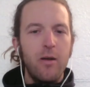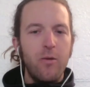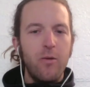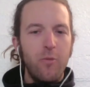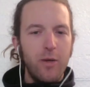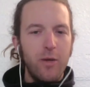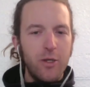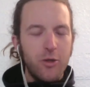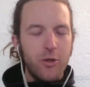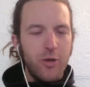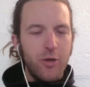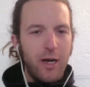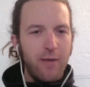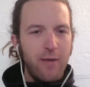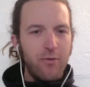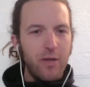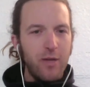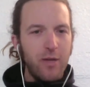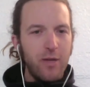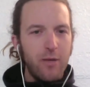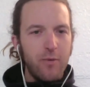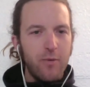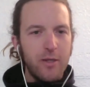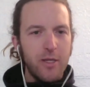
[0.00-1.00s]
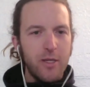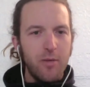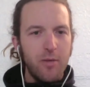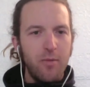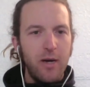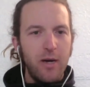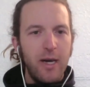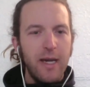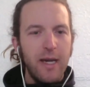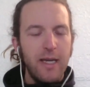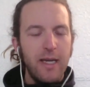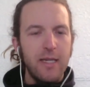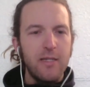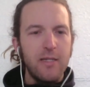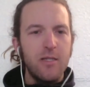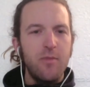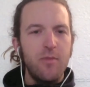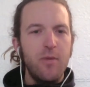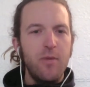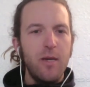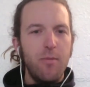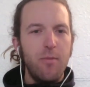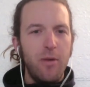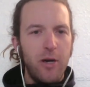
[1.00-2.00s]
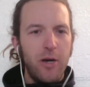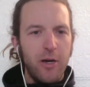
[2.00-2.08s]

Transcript: when traveling with their bike is to be a